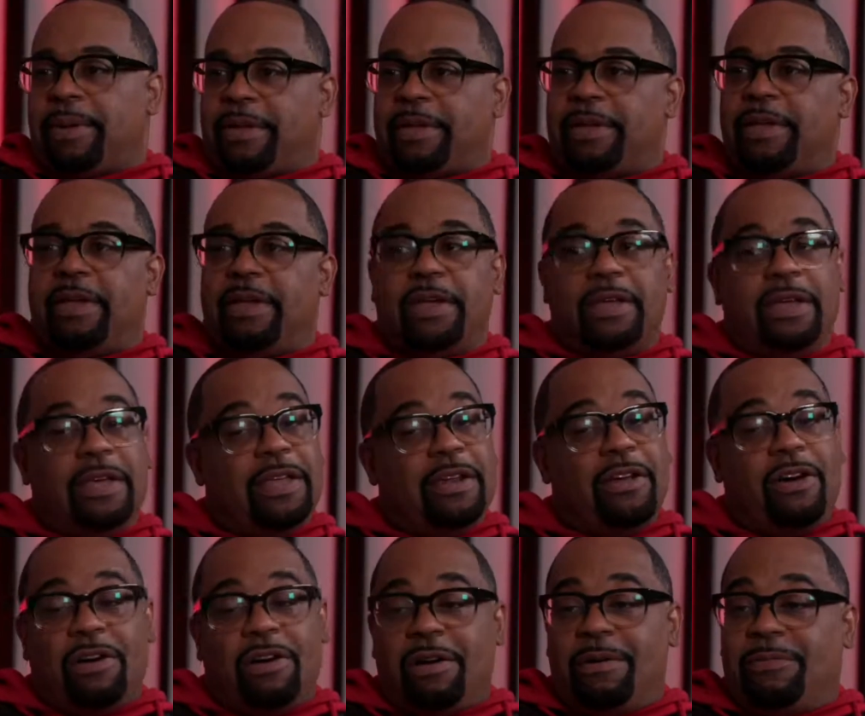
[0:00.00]
But it
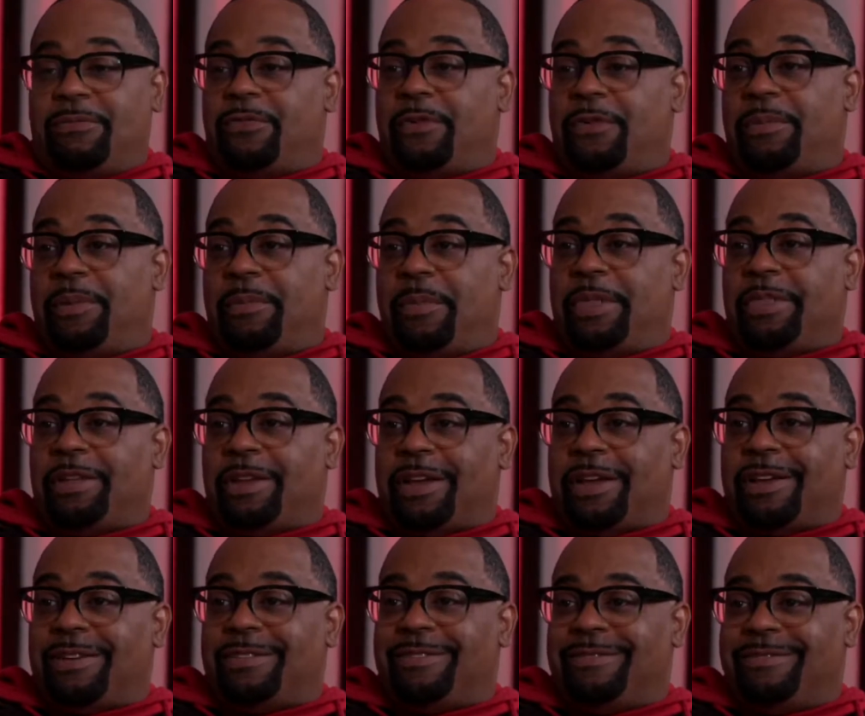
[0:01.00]
all comes from the
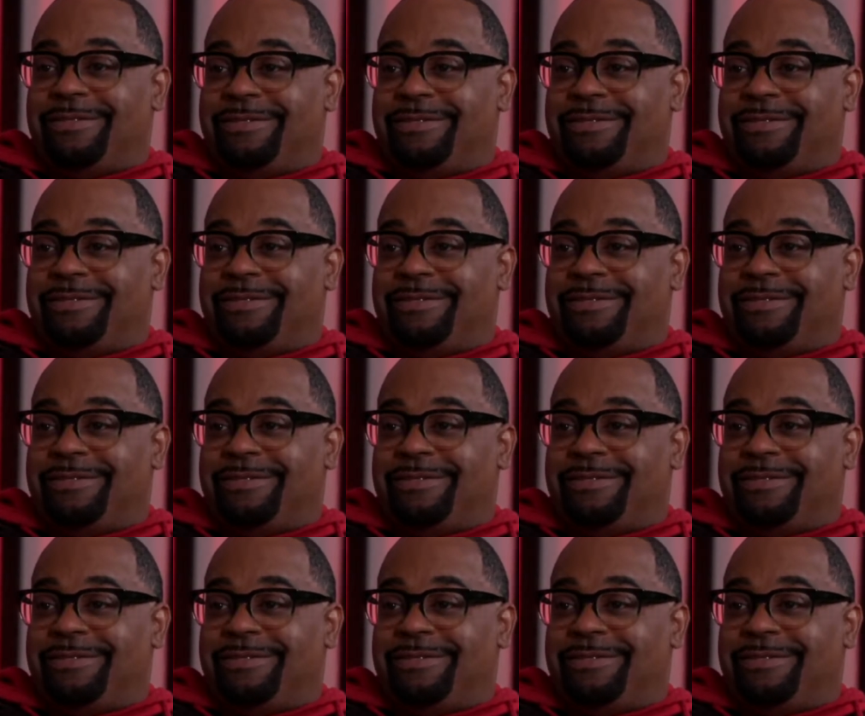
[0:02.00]
motherland.